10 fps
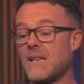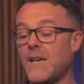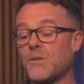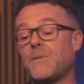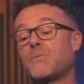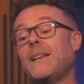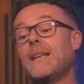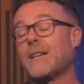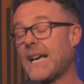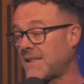It was between
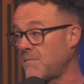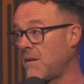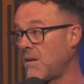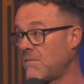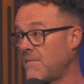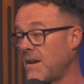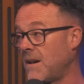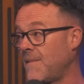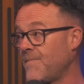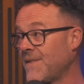him and Casemiro. I thought we
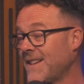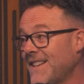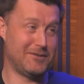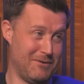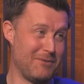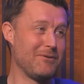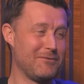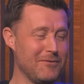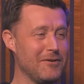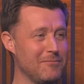were going to go Casemiro, but it
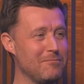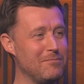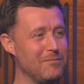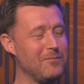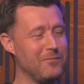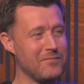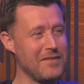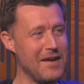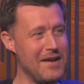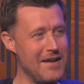was between. No,
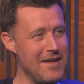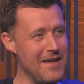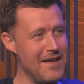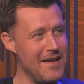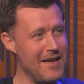Casemiro missed eight or nine